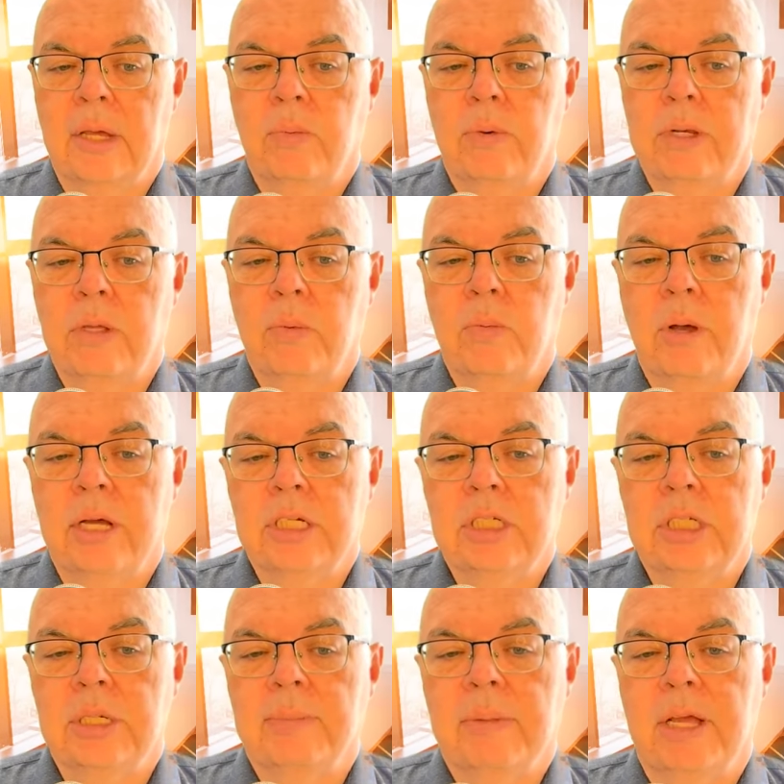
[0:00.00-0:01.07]
When you
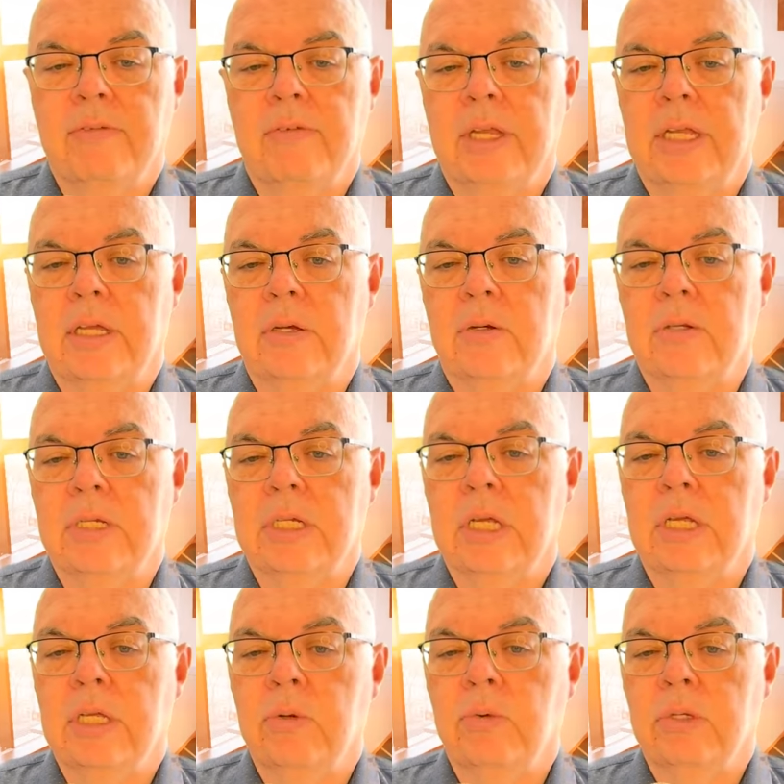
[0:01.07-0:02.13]
watch my videos,
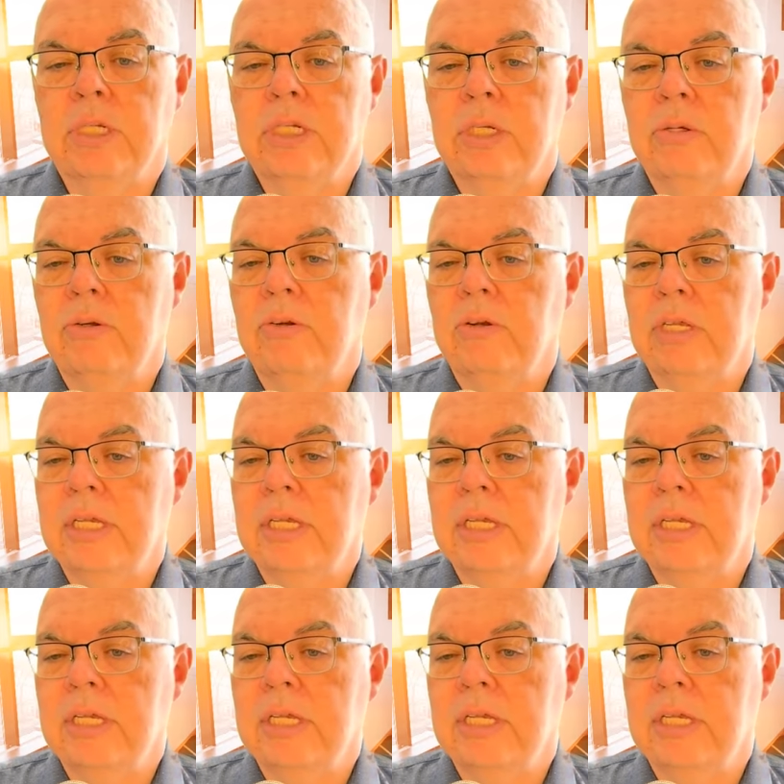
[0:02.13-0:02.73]
you will soon